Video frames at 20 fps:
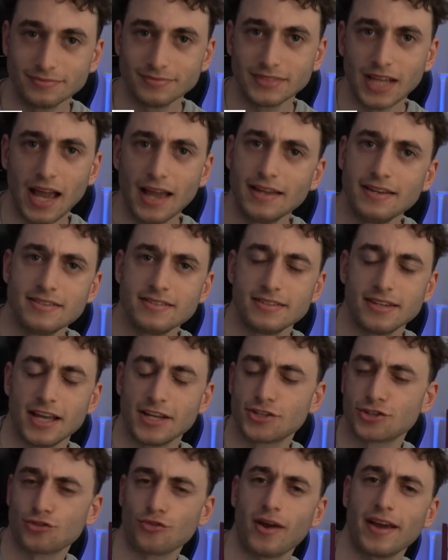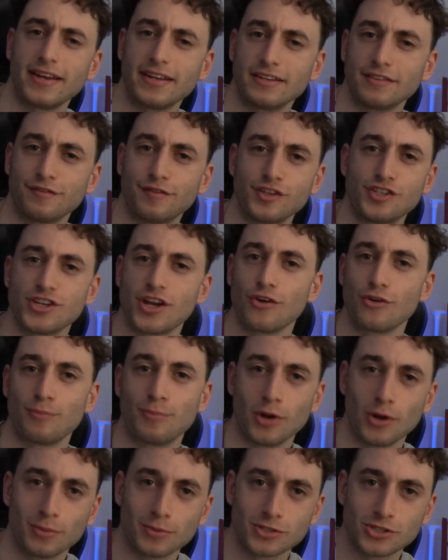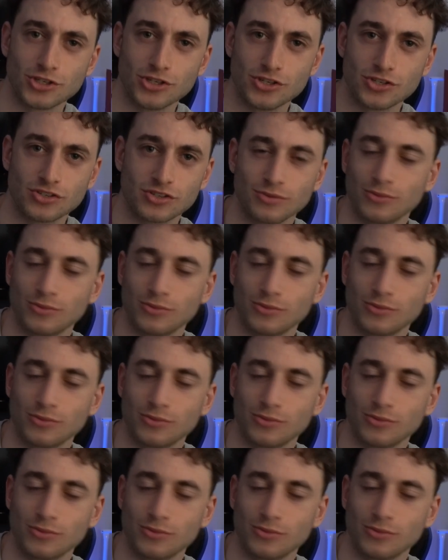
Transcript: And it's great for general purpose use,